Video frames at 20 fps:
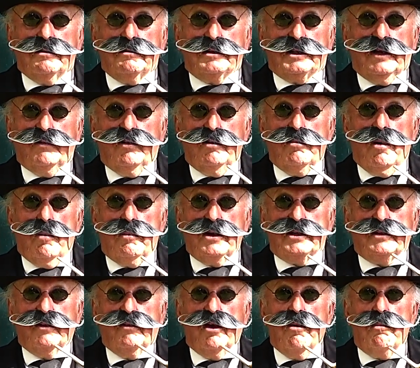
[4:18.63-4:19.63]
give him a
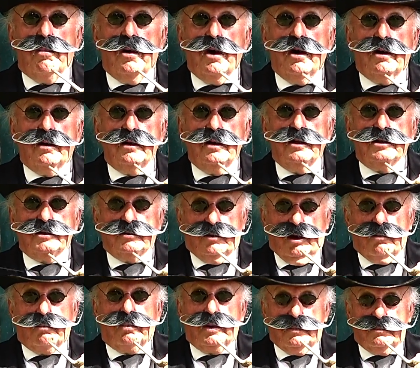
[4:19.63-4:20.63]
bit of a burn to
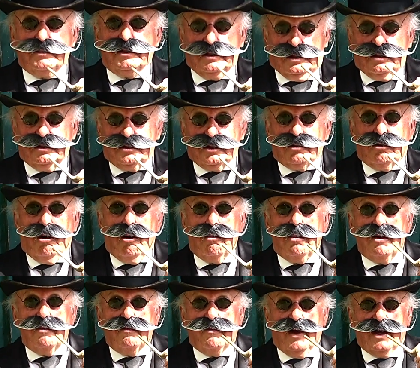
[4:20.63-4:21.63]
help him to go a
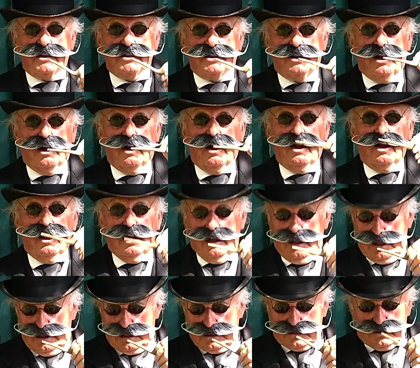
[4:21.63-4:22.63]
bit faster.
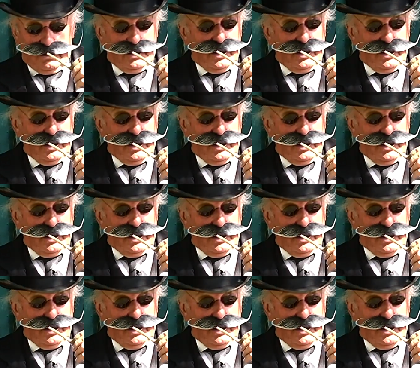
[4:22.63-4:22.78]
So